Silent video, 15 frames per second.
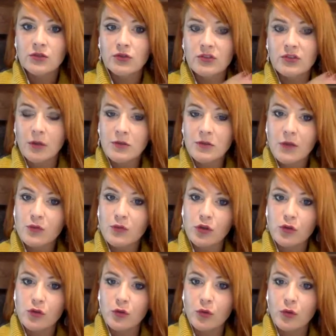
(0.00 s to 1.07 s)
sometimes what
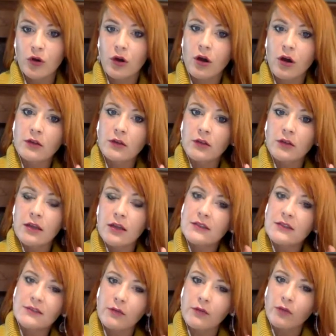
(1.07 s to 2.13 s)
you would work on, like
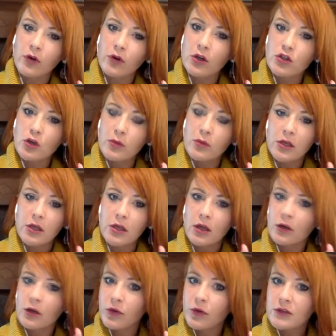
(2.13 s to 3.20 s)
let's say for Adobe
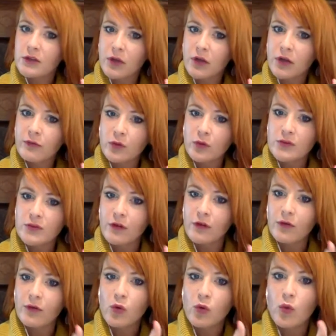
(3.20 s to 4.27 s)
Enterprise Platform stuff,
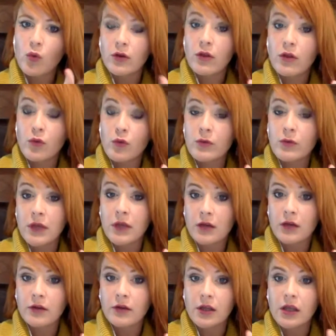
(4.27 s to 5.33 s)
we would be
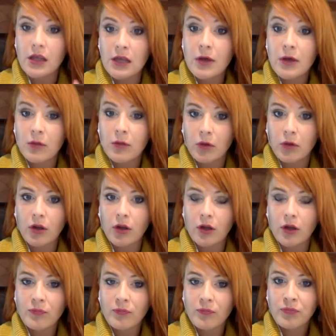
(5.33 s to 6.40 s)
handling email
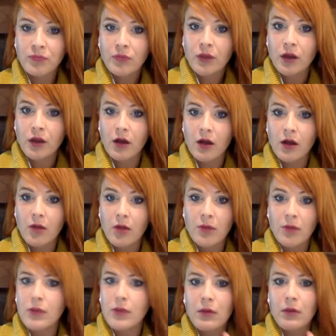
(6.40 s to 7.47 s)
marketing.
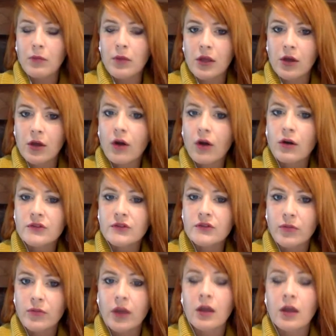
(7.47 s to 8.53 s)
and maybe PR or
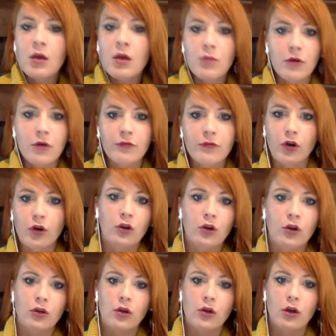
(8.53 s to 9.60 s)
something. But for
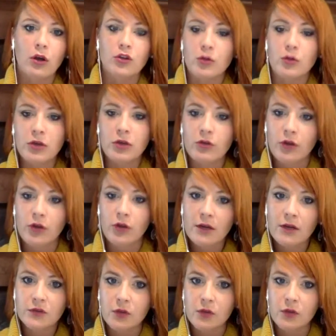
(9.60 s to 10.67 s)
Adobe Creative
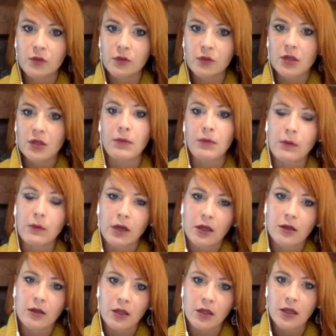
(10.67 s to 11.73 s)
Suite, maybe we were
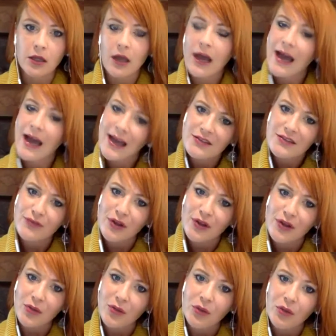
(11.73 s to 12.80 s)
handling ad
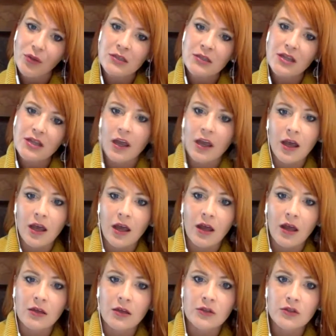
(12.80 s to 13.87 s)
development
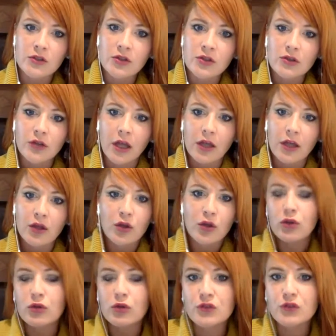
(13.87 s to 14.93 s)
and like
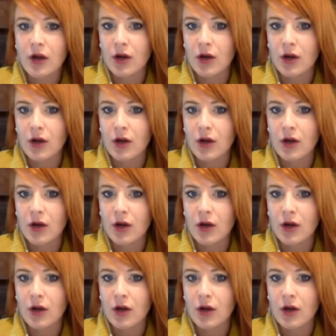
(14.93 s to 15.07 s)
user